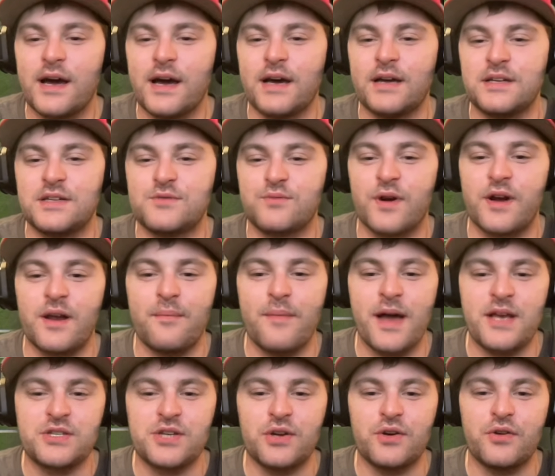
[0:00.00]
Just run a
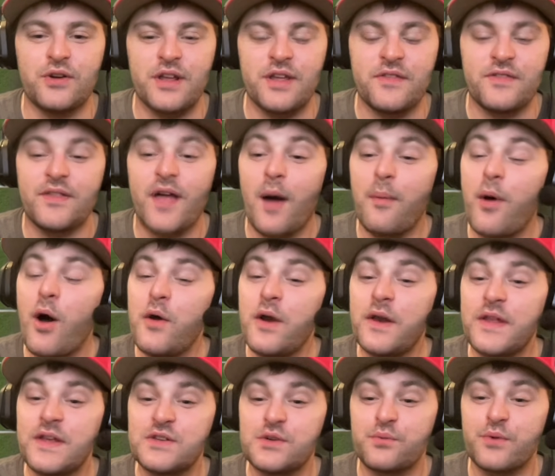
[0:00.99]
mesh underneath.
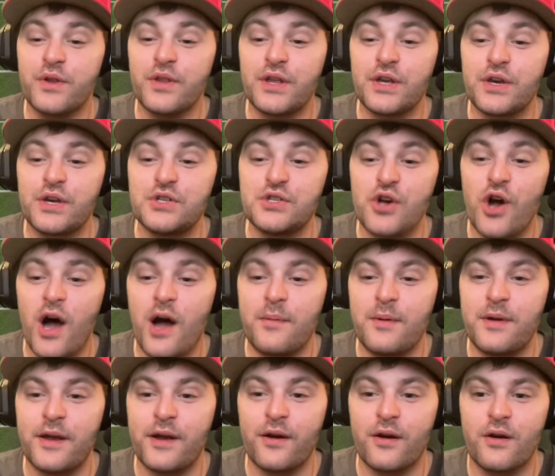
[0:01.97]
Opponent does a really good job
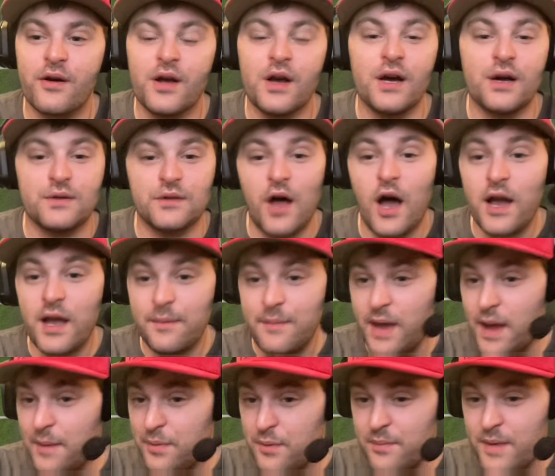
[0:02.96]
here, locking
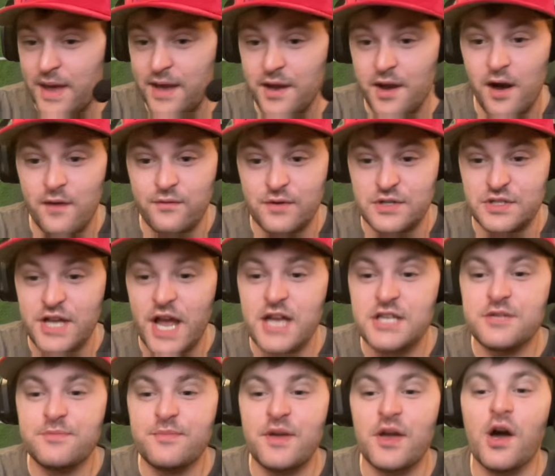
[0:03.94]
me up in man coverage,
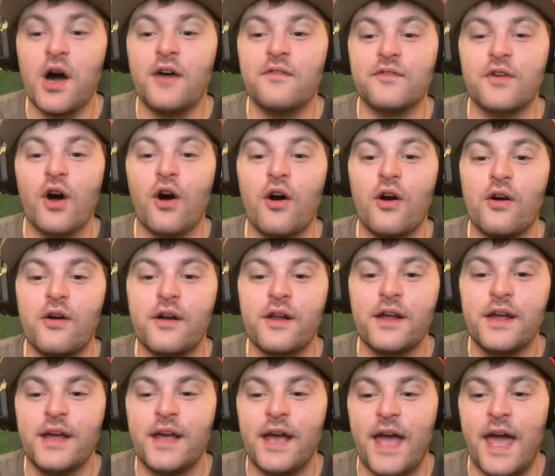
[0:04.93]
catching me off
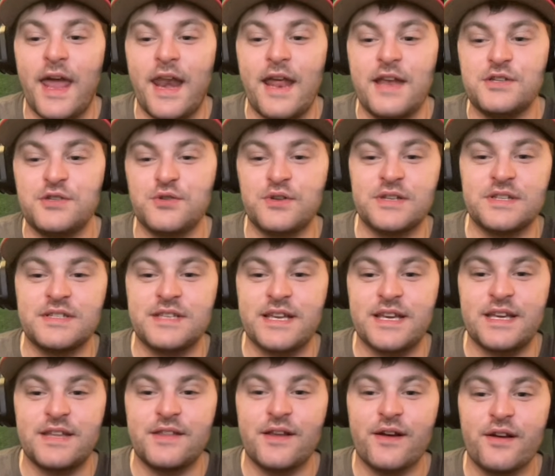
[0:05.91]
guard, and as you can
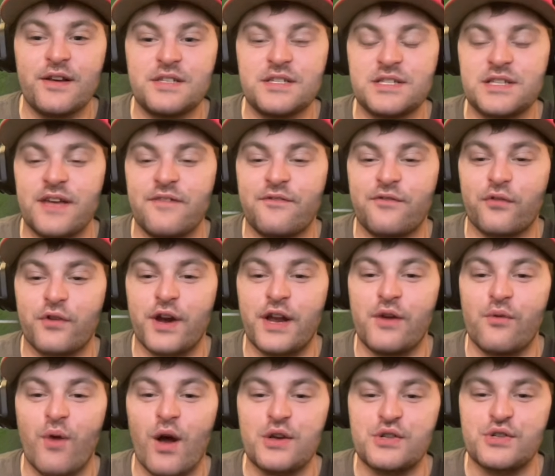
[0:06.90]
see, there is just a
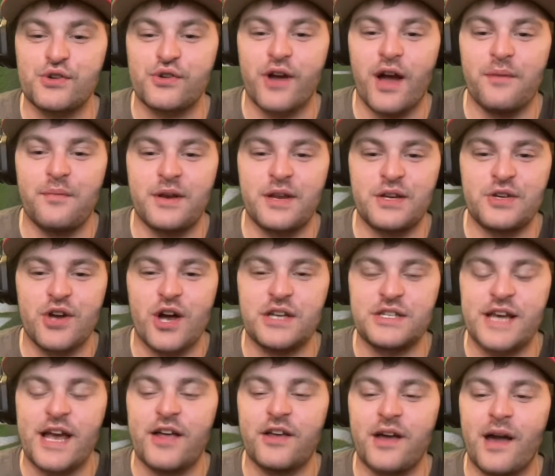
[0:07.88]
free rusher coming at
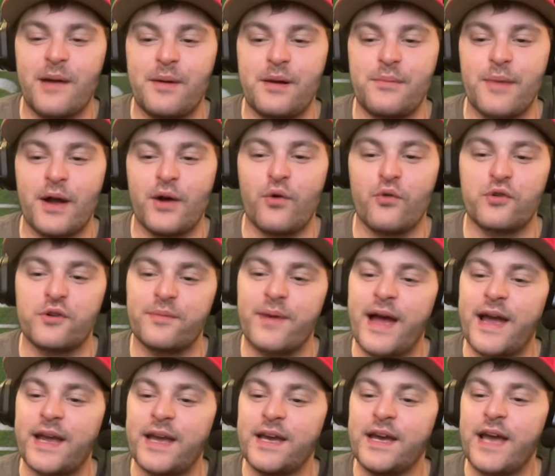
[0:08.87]
Josh Allen, coming at my
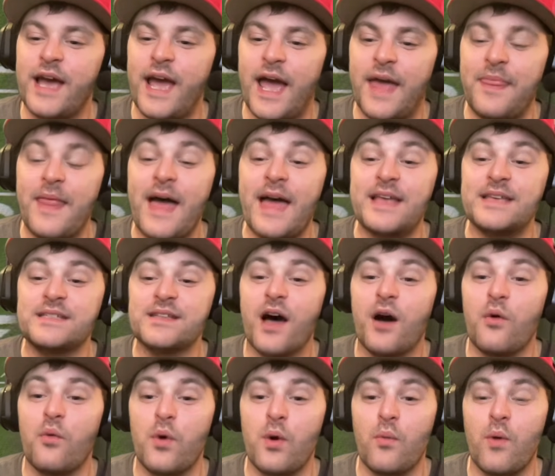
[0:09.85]
quarterback, and that is
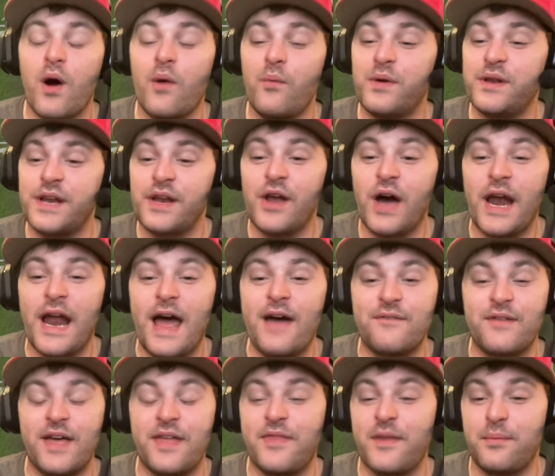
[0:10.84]
not what we want. We did not
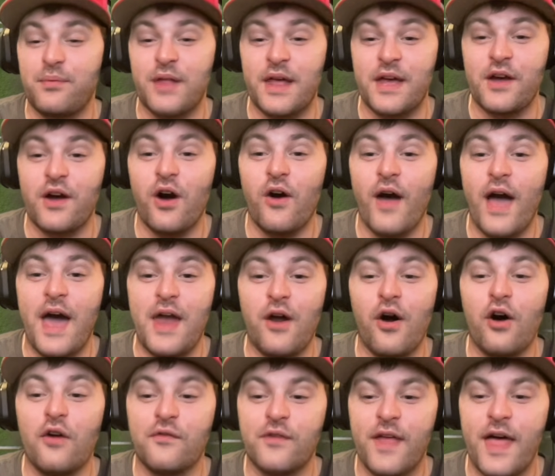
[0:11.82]
have the play call at
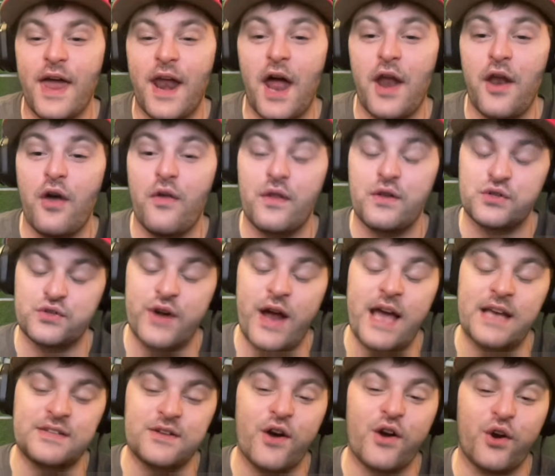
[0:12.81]
all for that. I know those drags are